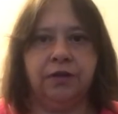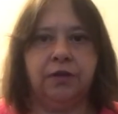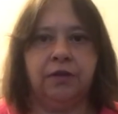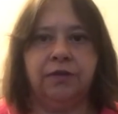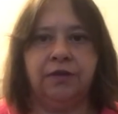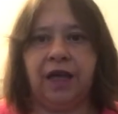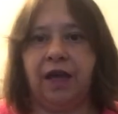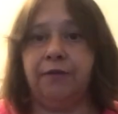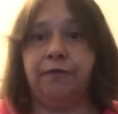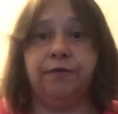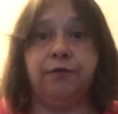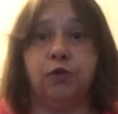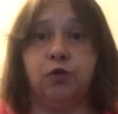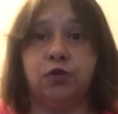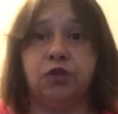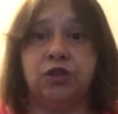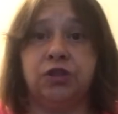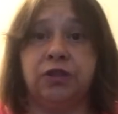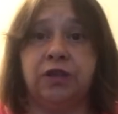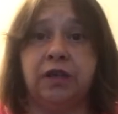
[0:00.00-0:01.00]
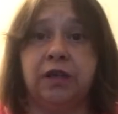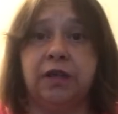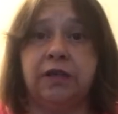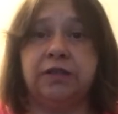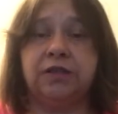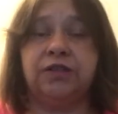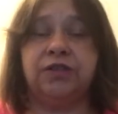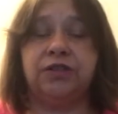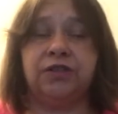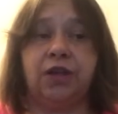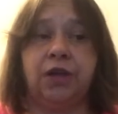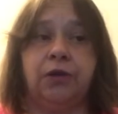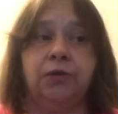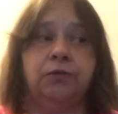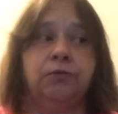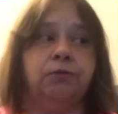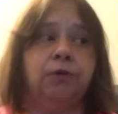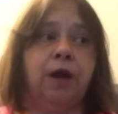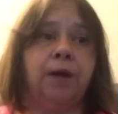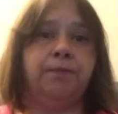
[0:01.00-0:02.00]
that fortunate,
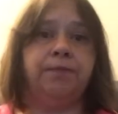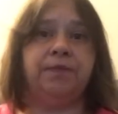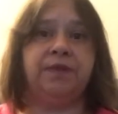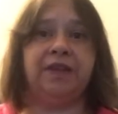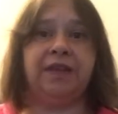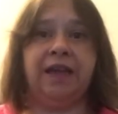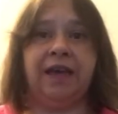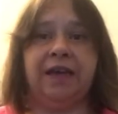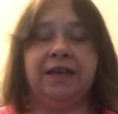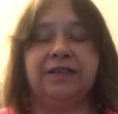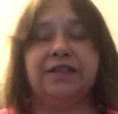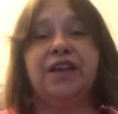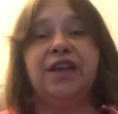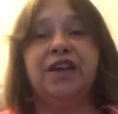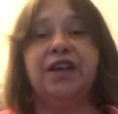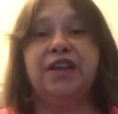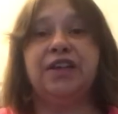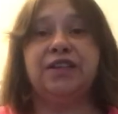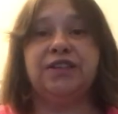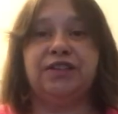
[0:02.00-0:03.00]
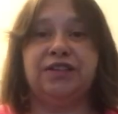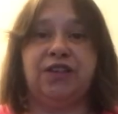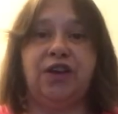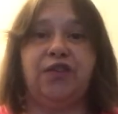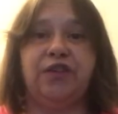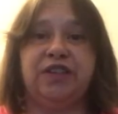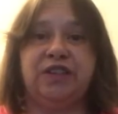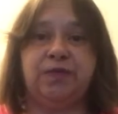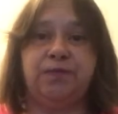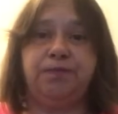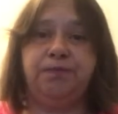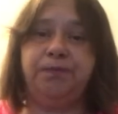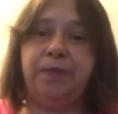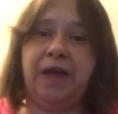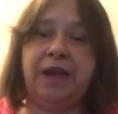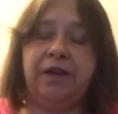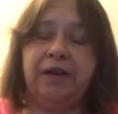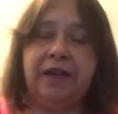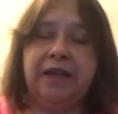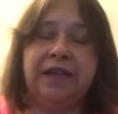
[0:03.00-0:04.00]
so yeah, so it's
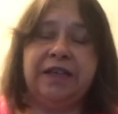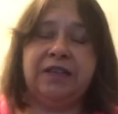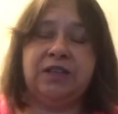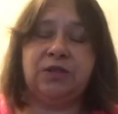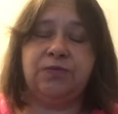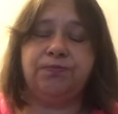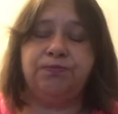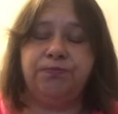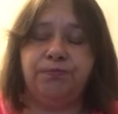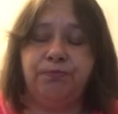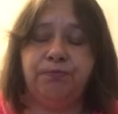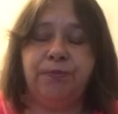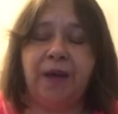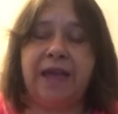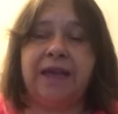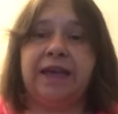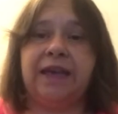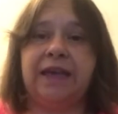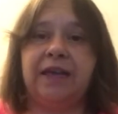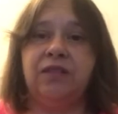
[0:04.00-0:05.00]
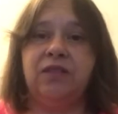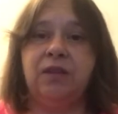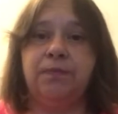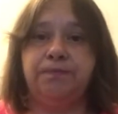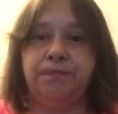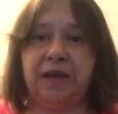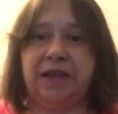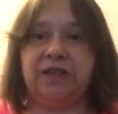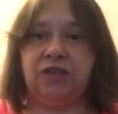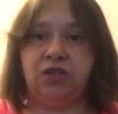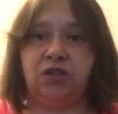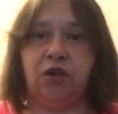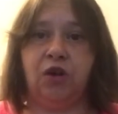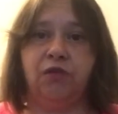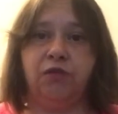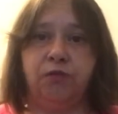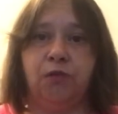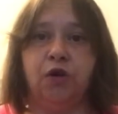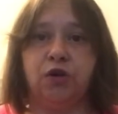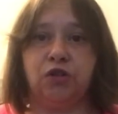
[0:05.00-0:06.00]
better, it's making the best
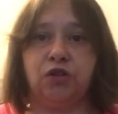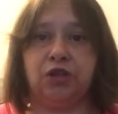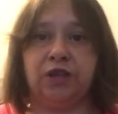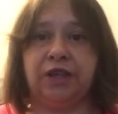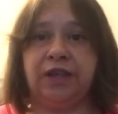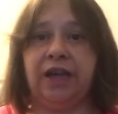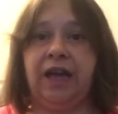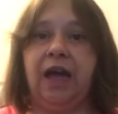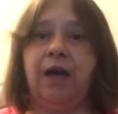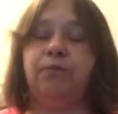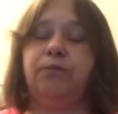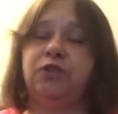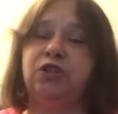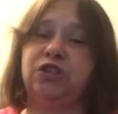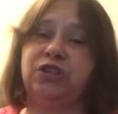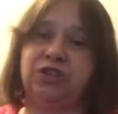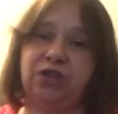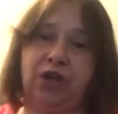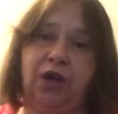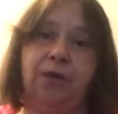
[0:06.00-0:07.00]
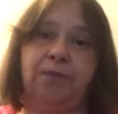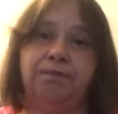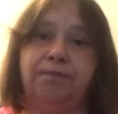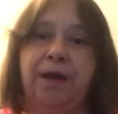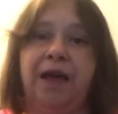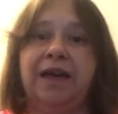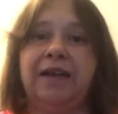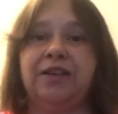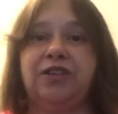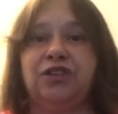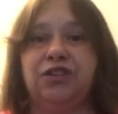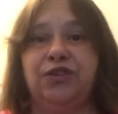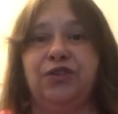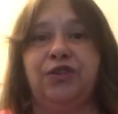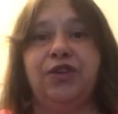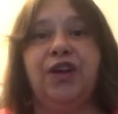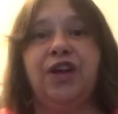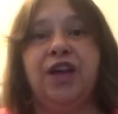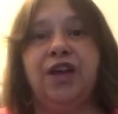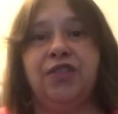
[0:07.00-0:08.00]
of what you can, which is going back to
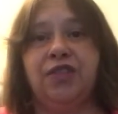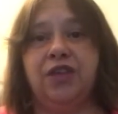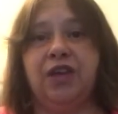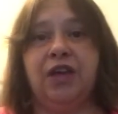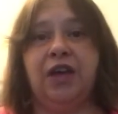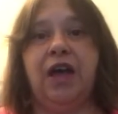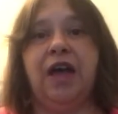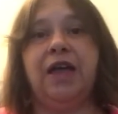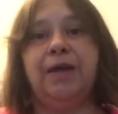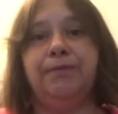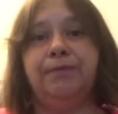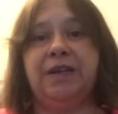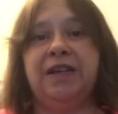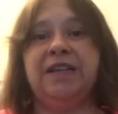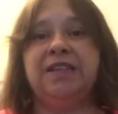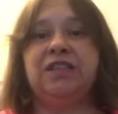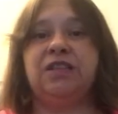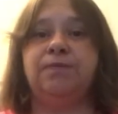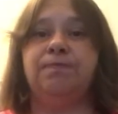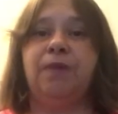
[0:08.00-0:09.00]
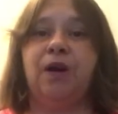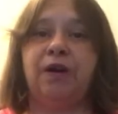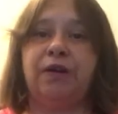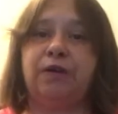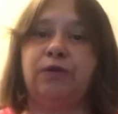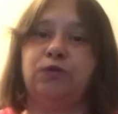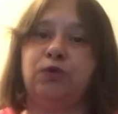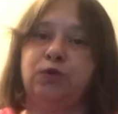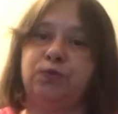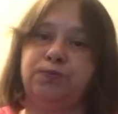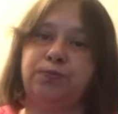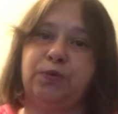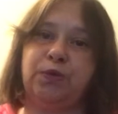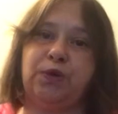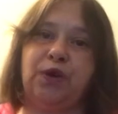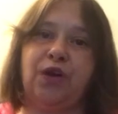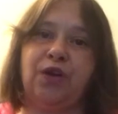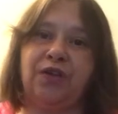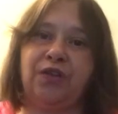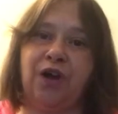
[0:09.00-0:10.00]
the Melissa Michaels
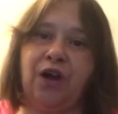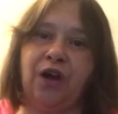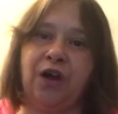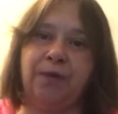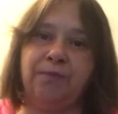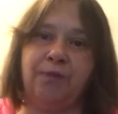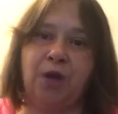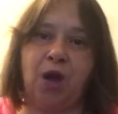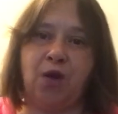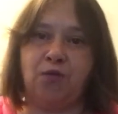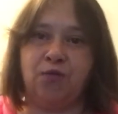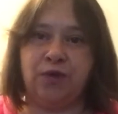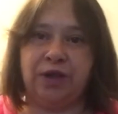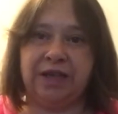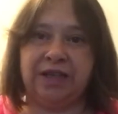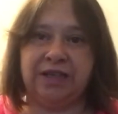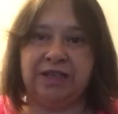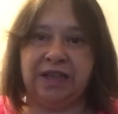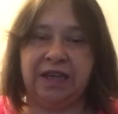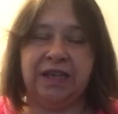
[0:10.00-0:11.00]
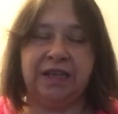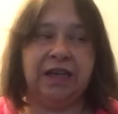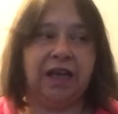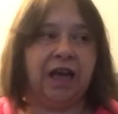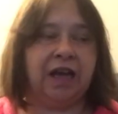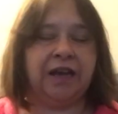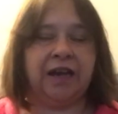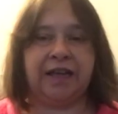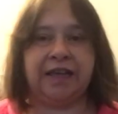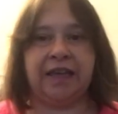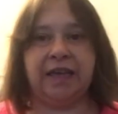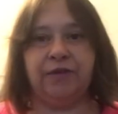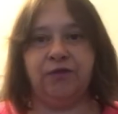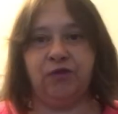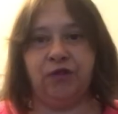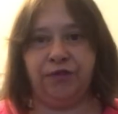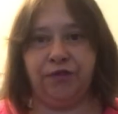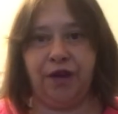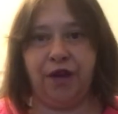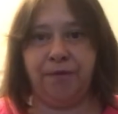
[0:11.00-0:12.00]
book I'm reading, and I keep
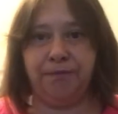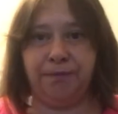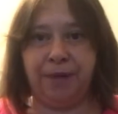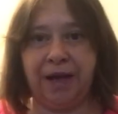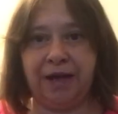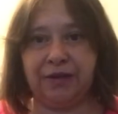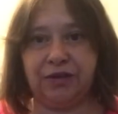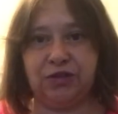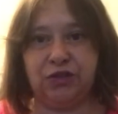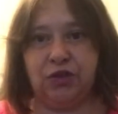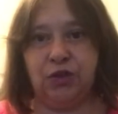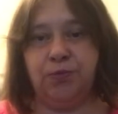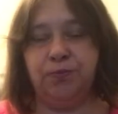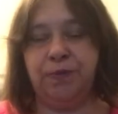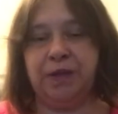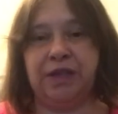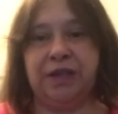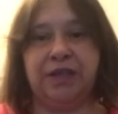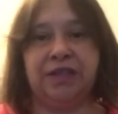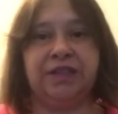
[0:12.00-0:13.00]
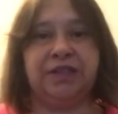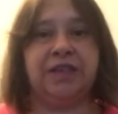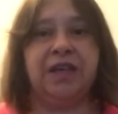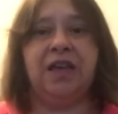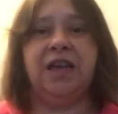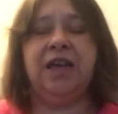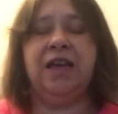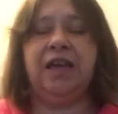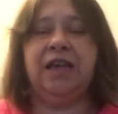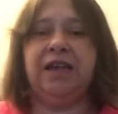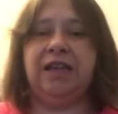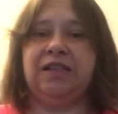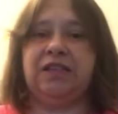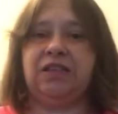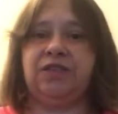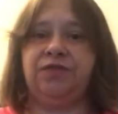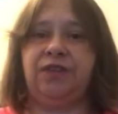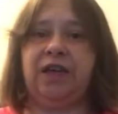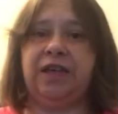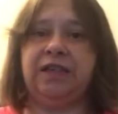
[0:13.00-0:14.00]
referring back to, because
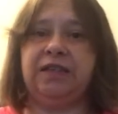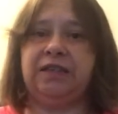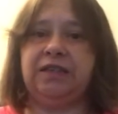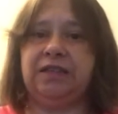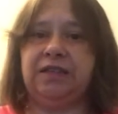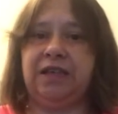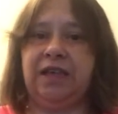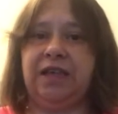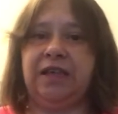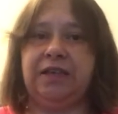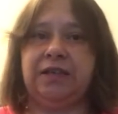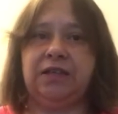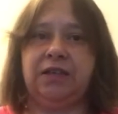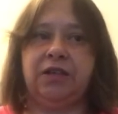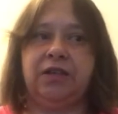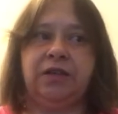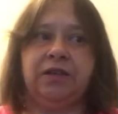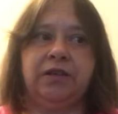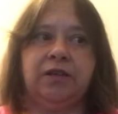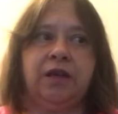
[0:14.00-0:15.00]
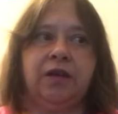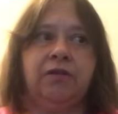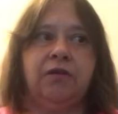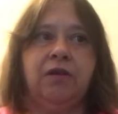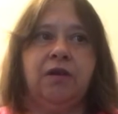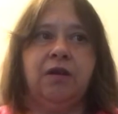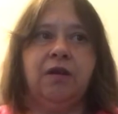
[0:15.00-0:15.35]
let's face it, you know,